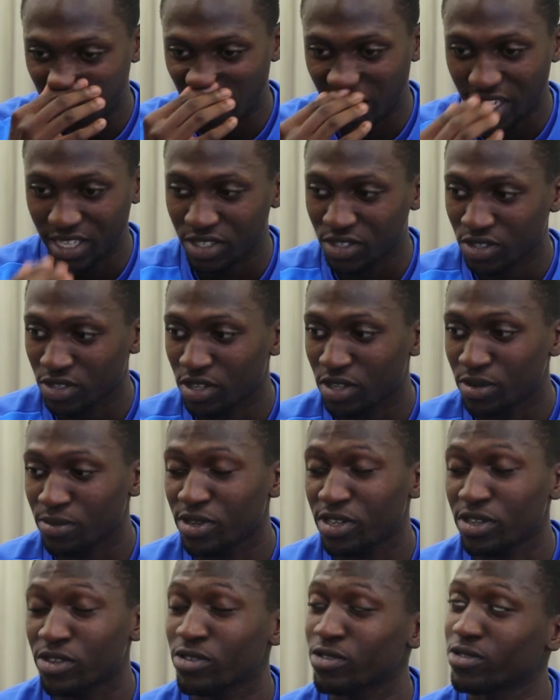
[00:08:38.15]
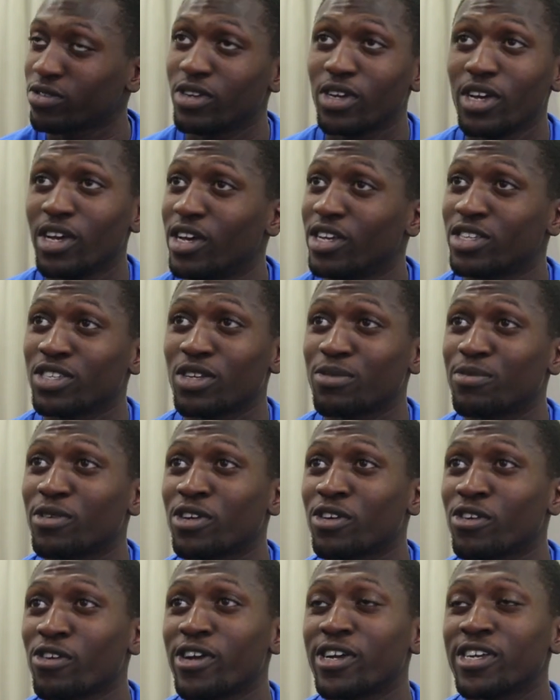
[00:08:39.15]
That it's going to be
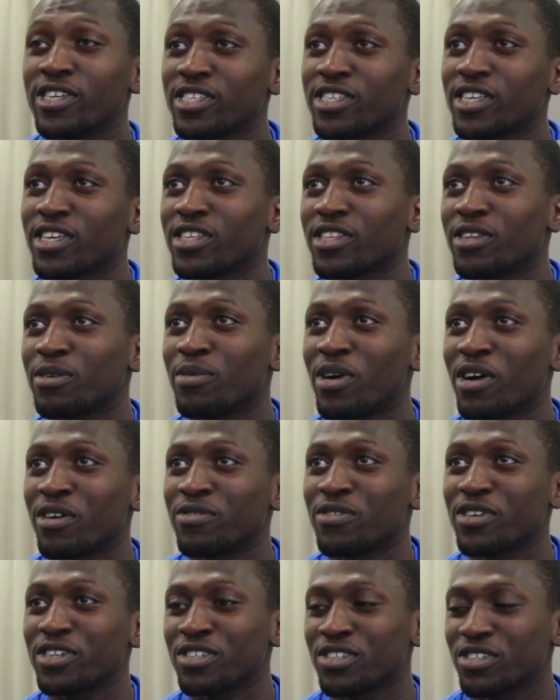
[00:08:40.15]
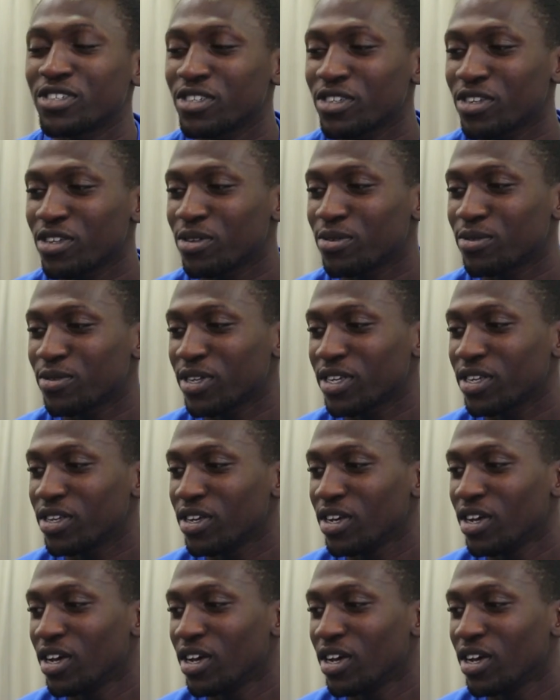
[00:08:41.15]
crazy. The amount of fixtures is going to be.